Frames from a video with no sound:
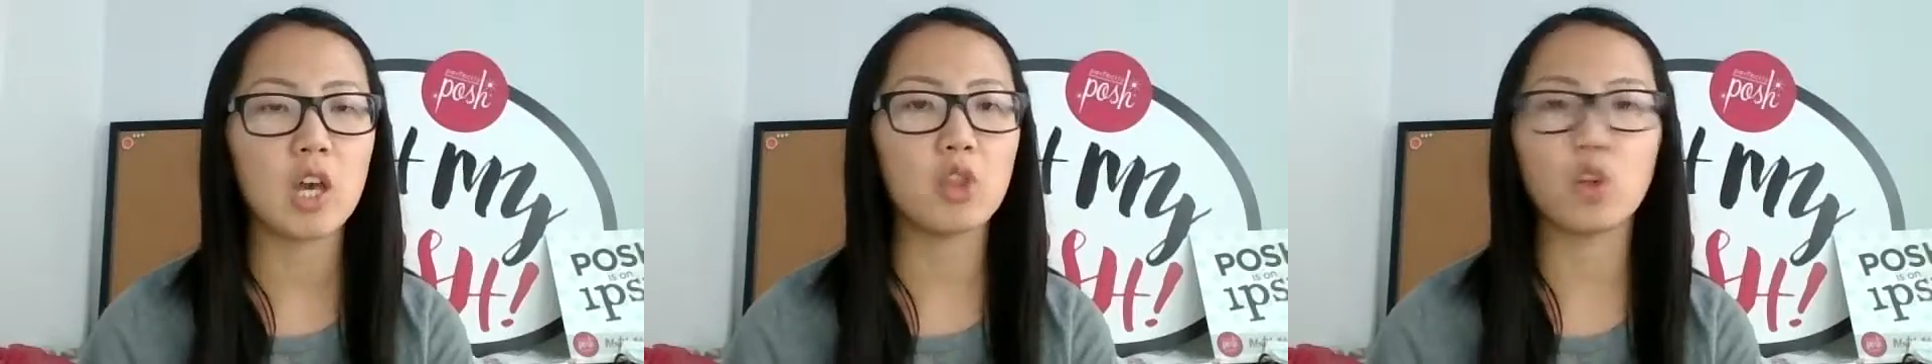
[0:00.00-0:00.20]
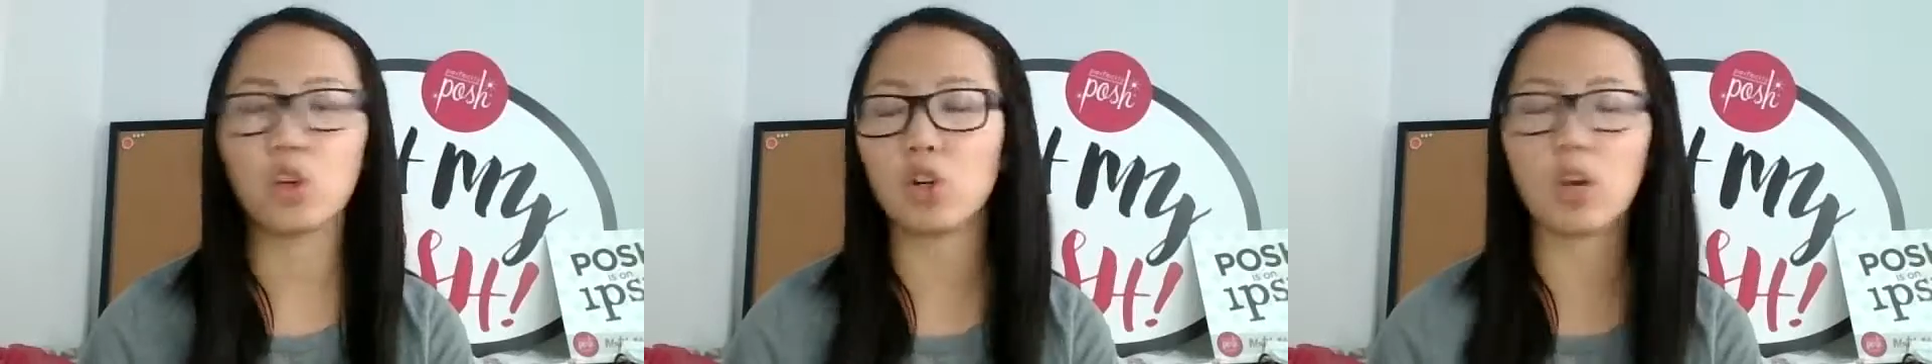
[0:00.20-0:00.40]

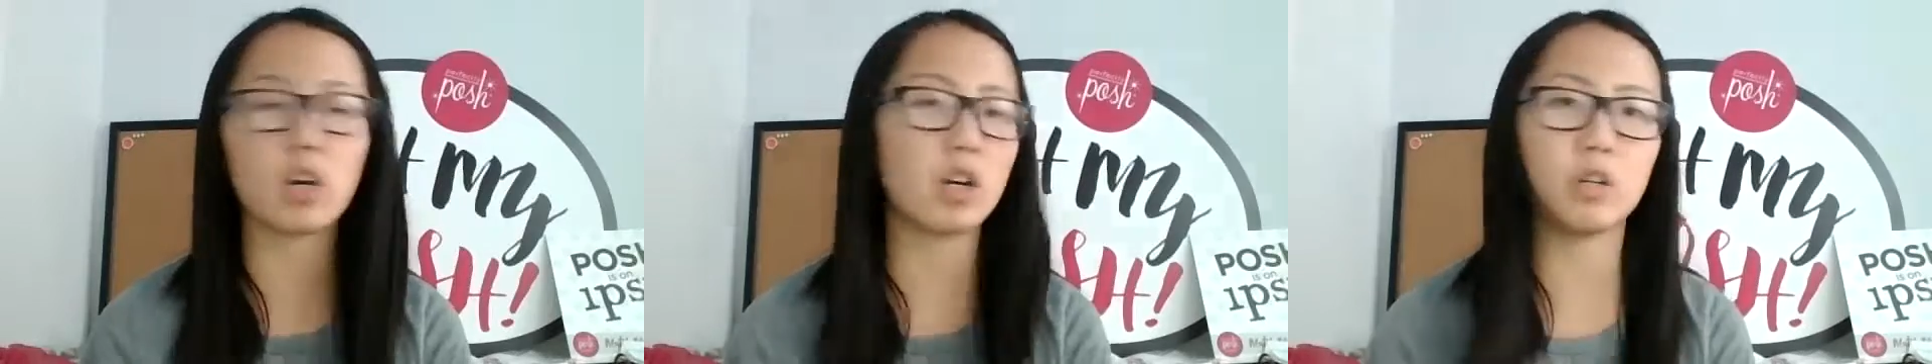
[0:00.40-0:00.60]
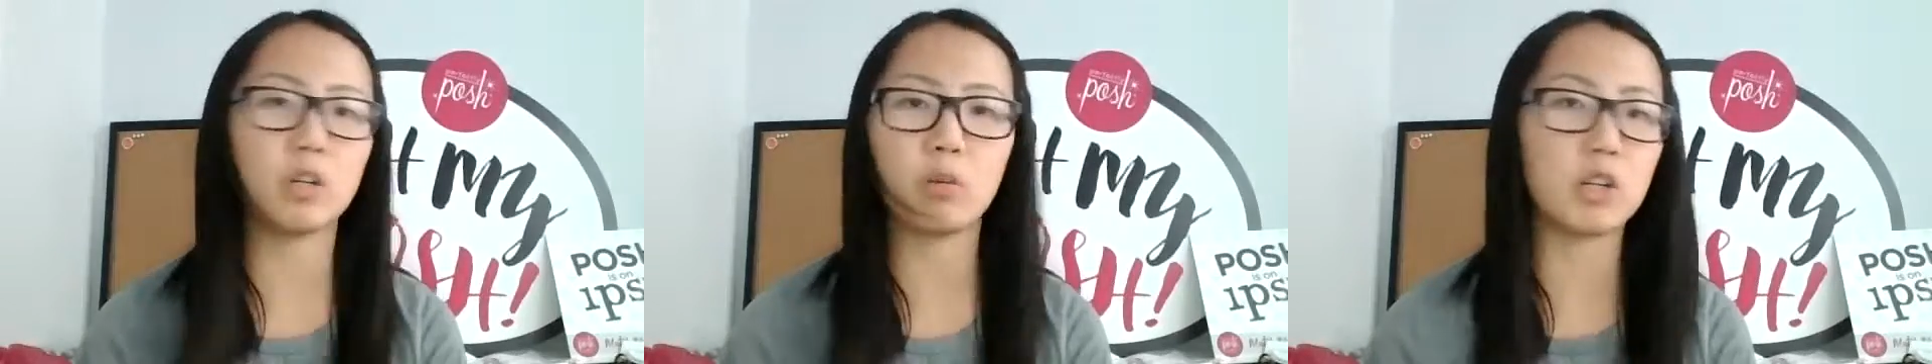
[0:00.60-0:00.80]
they're not
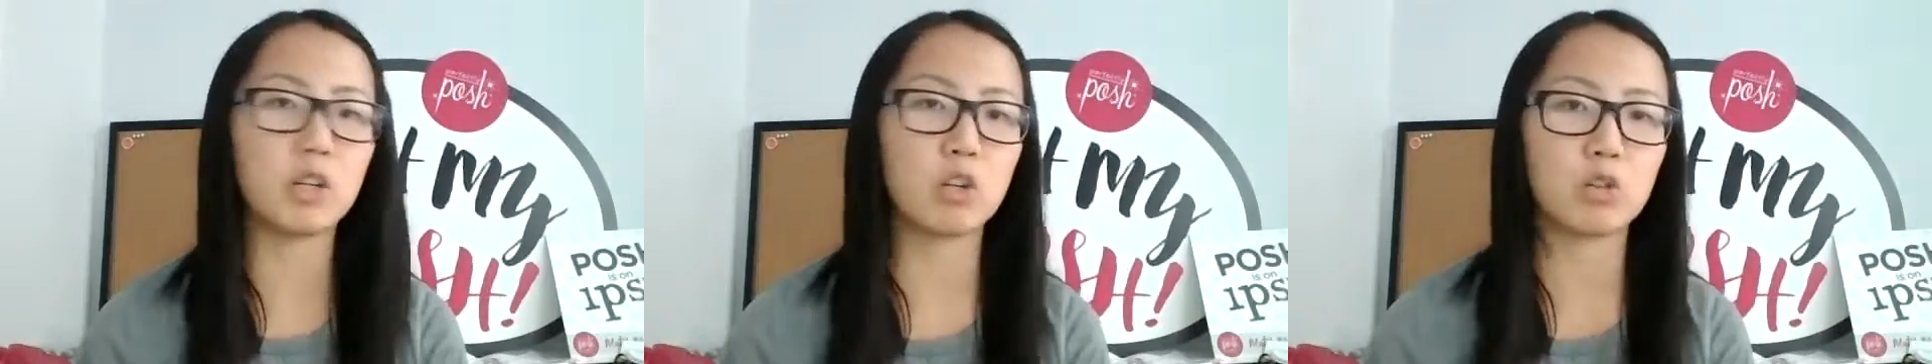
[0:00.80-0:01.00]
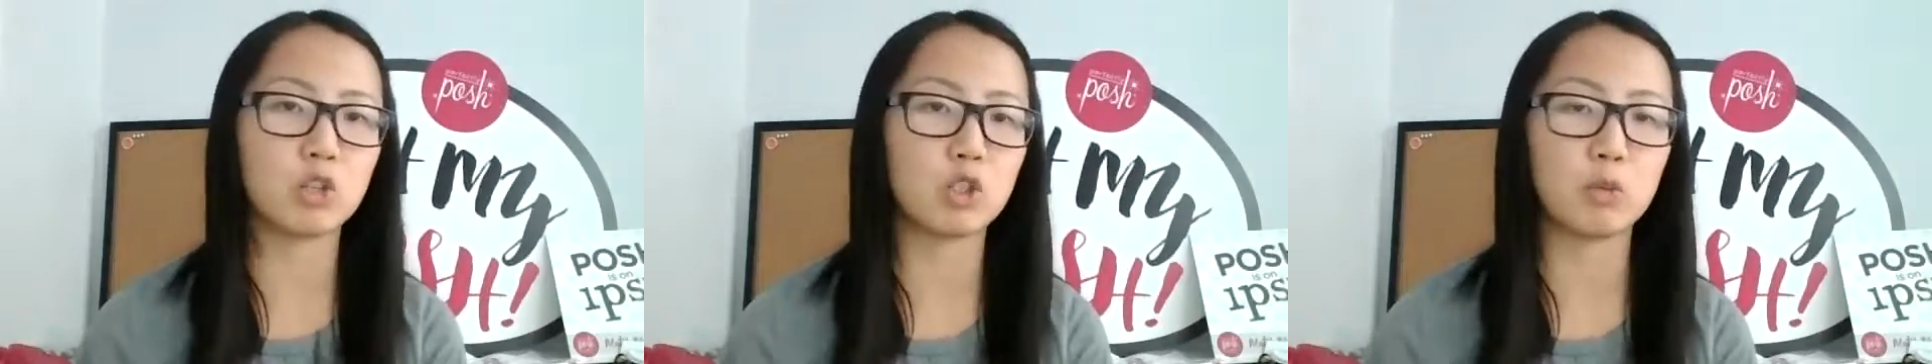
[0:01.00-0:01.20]
going to want to
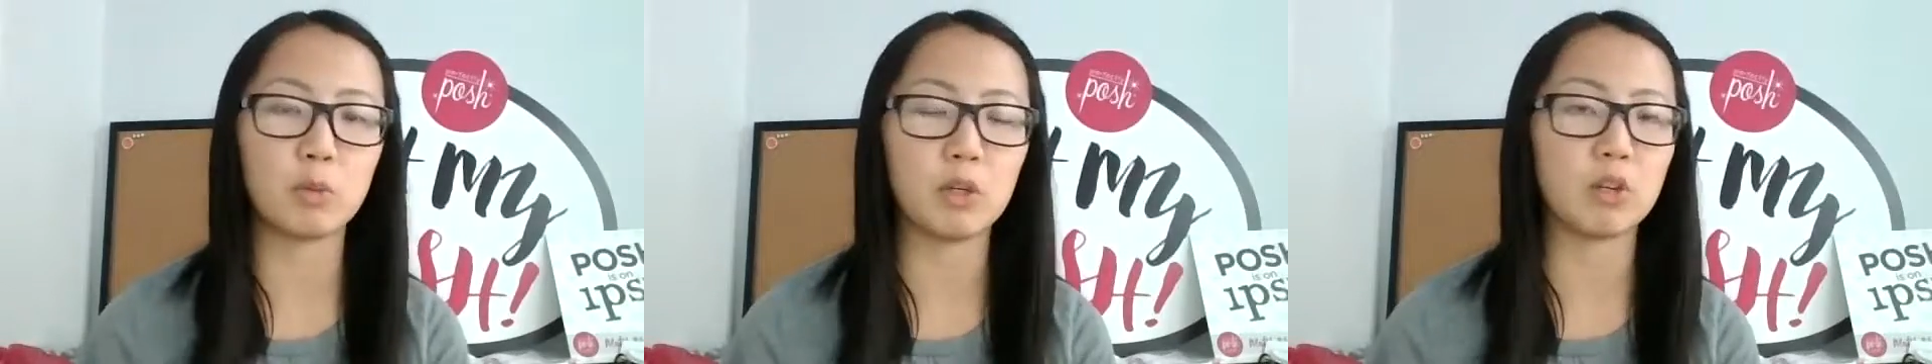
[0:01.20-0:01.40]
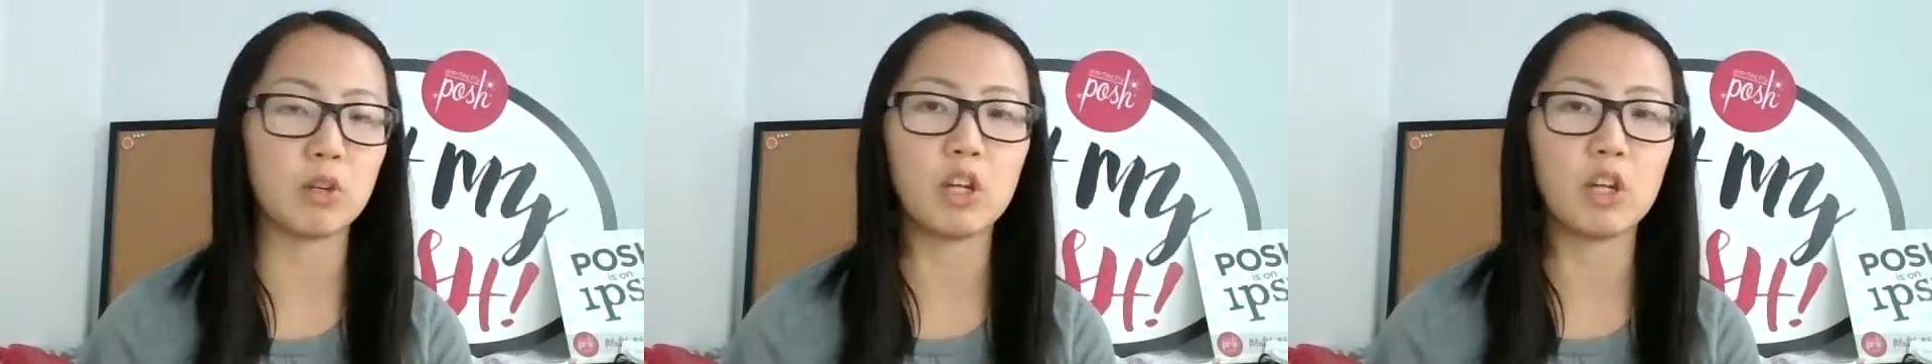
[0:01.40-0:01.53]
hear the spiel.